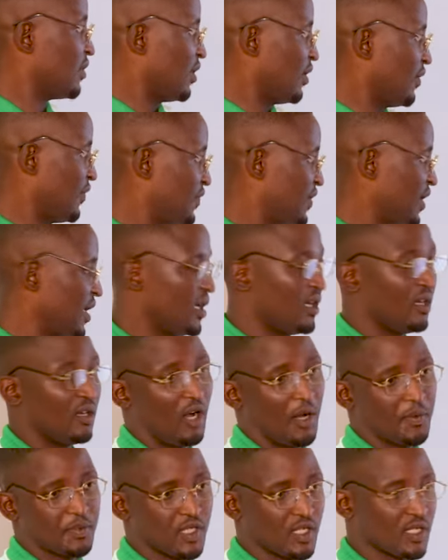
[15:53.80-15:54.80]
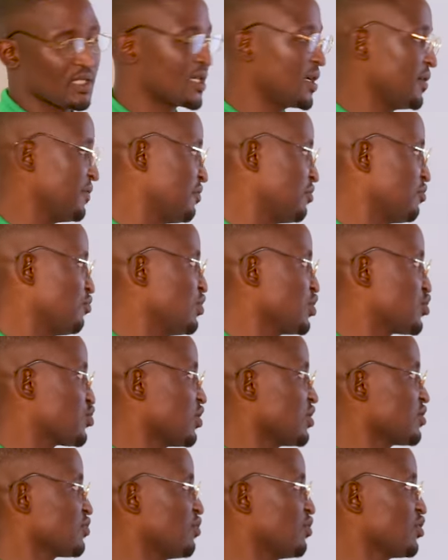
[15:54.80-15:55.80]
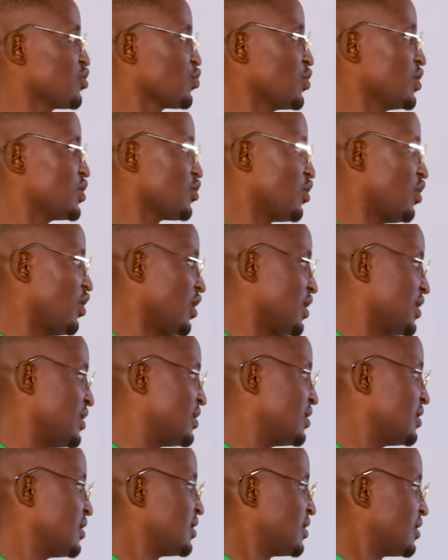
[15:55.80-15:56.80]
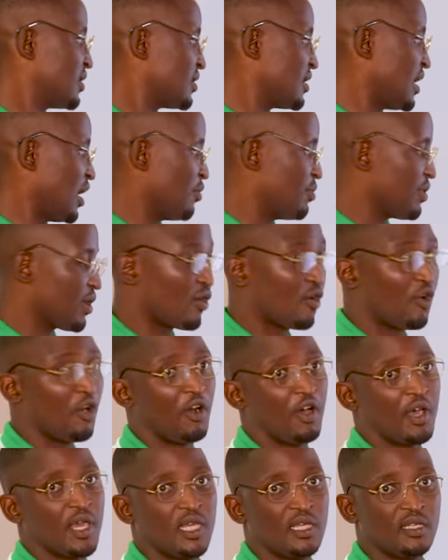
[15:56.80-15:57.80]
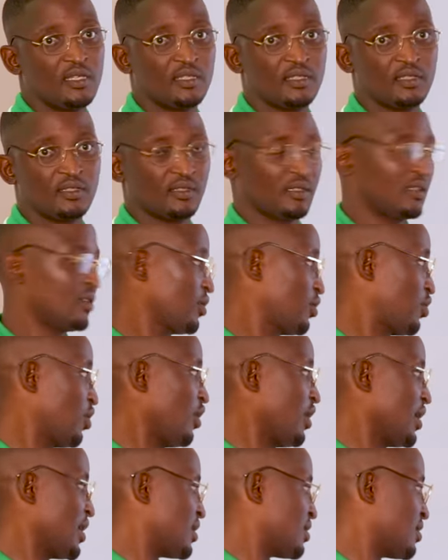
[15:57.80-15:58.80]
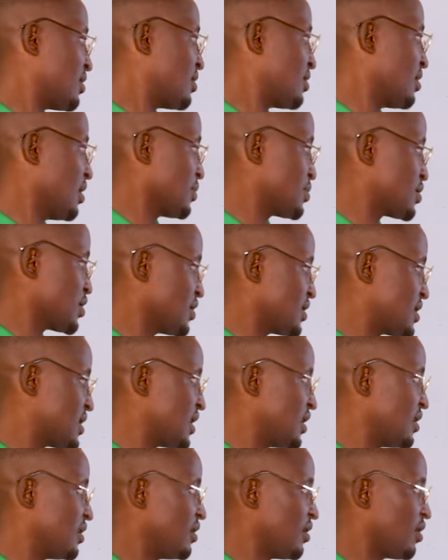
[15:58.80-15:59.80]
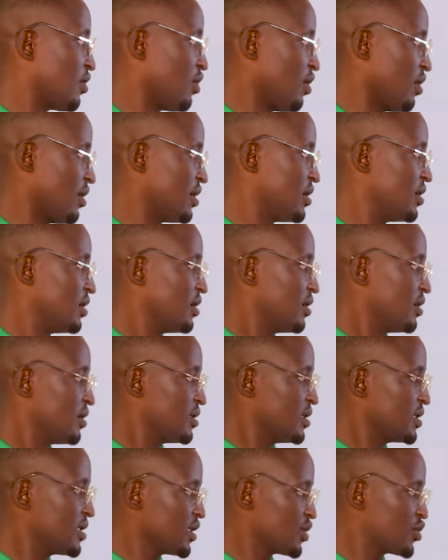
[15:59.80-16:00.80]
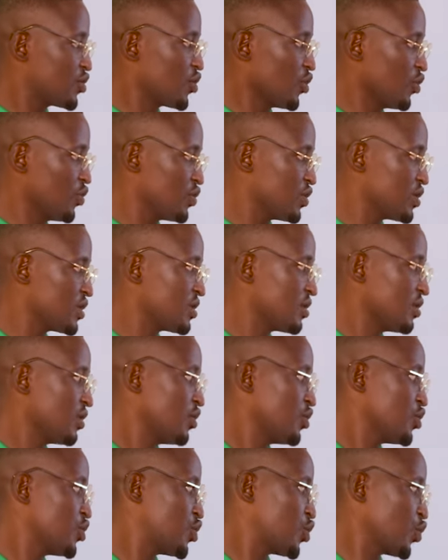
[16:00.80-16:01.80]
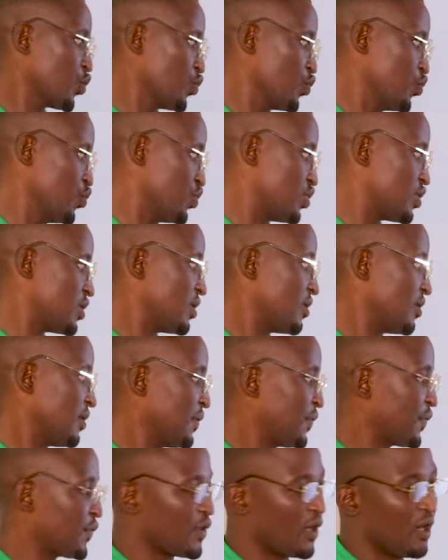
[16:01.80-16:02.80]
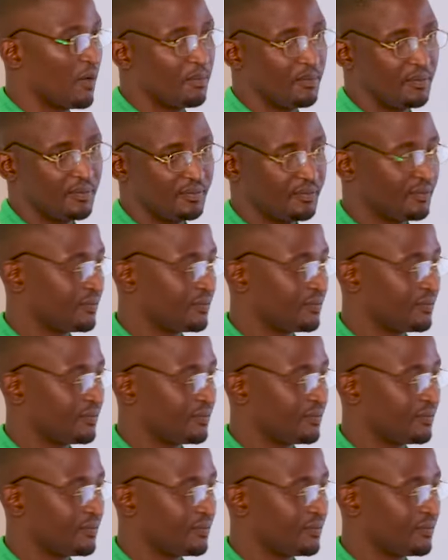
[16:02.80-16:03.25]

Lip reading: of the options given, which one goes with oi? That will be koi. Koi. Option C. Koi. This is toes. Choose from.